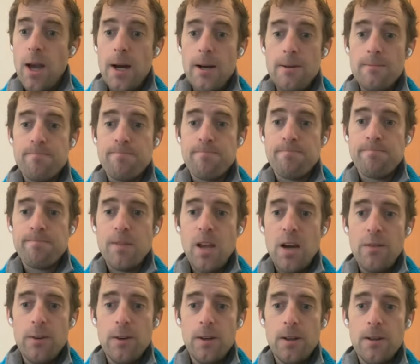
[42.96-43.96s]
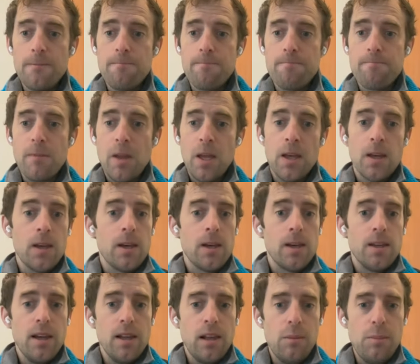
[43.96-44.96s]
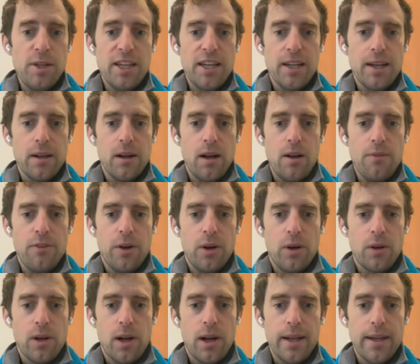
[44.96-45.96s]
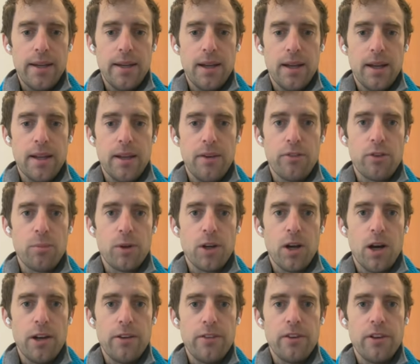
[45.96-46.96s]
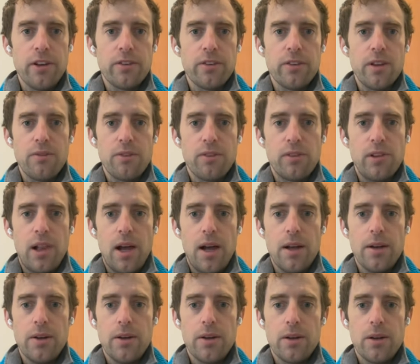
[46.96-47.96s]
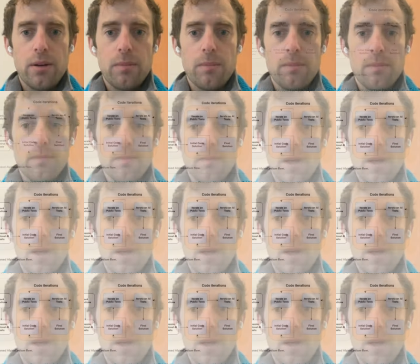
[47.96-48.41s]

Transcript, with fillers: Yeah, definitely. Yeah, let me kick it off and I'll, I can kind of give some context. I have a slide here.